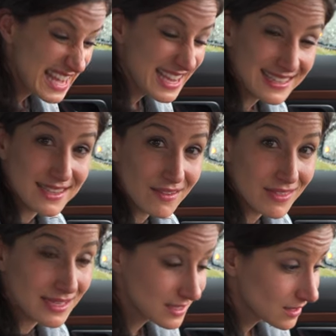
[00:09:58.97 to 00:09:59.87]
ease
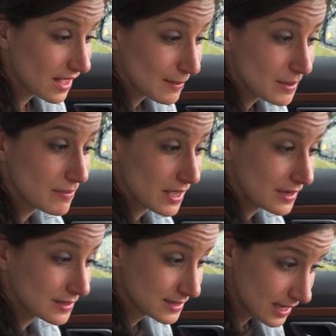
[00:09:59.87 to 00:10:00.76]
of these climate
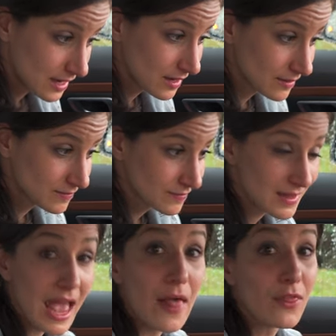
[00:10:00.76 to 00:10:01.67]
buttons here
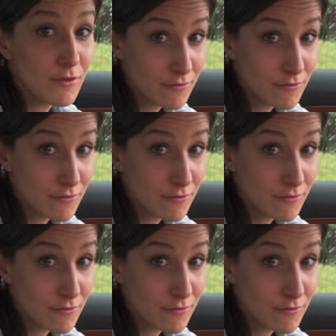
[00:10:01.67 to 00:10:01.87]
and the